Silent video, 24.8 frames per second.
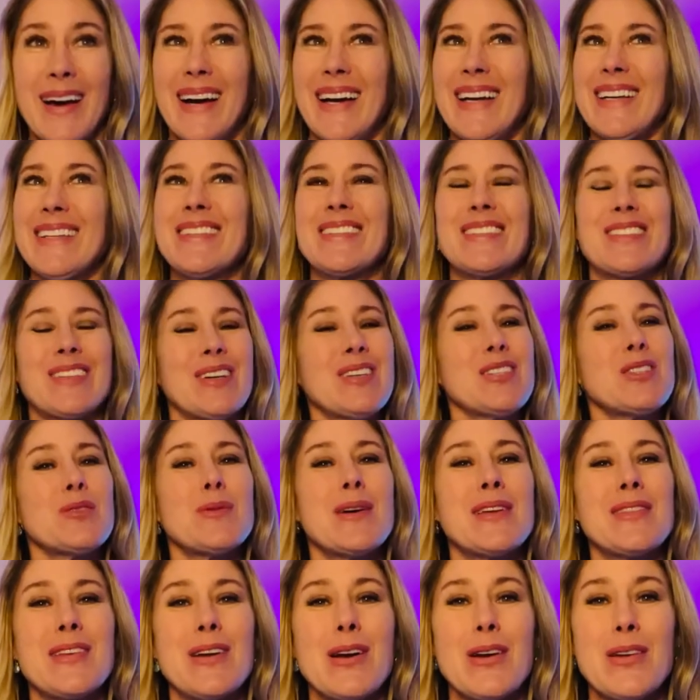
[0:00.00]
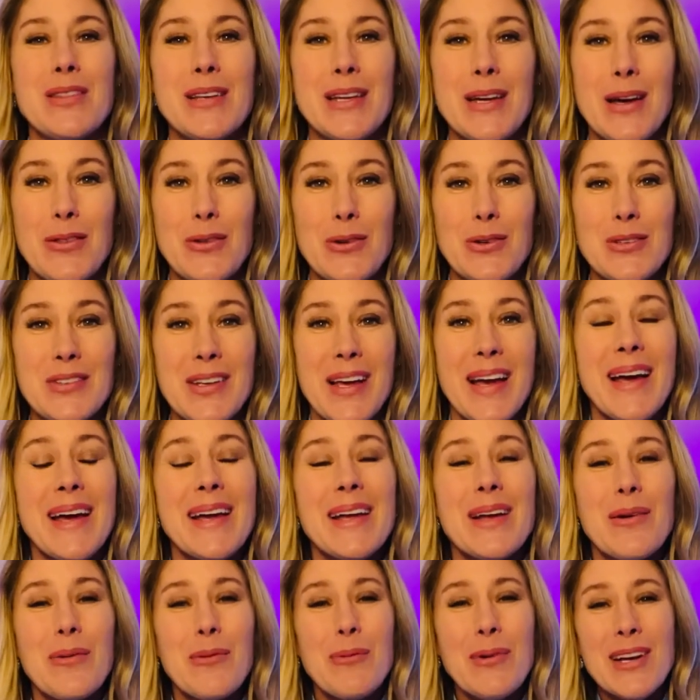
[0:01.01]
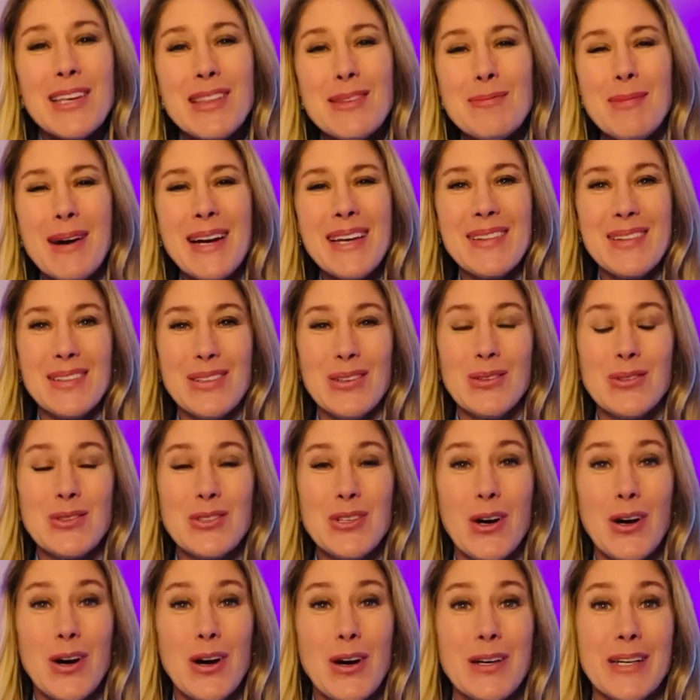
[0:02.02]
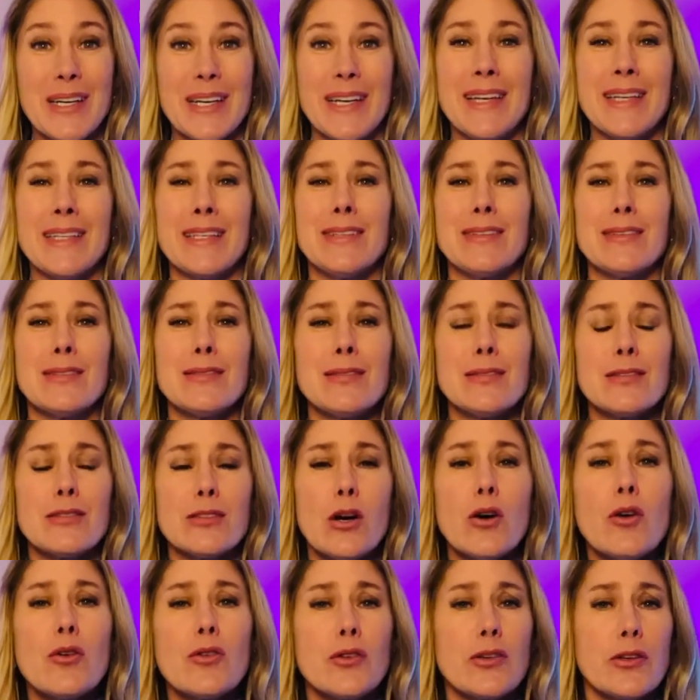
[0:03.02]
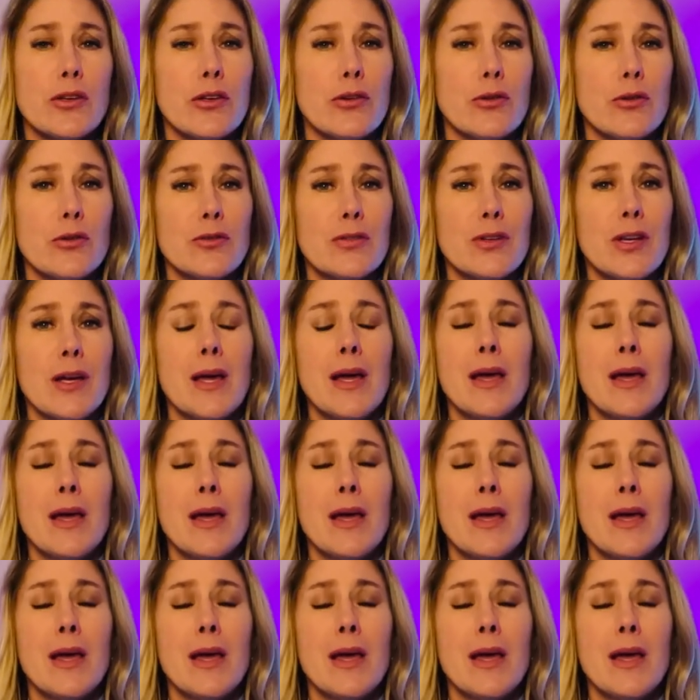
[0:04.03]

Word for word: I just went there the other day with my little dog. It is so cute.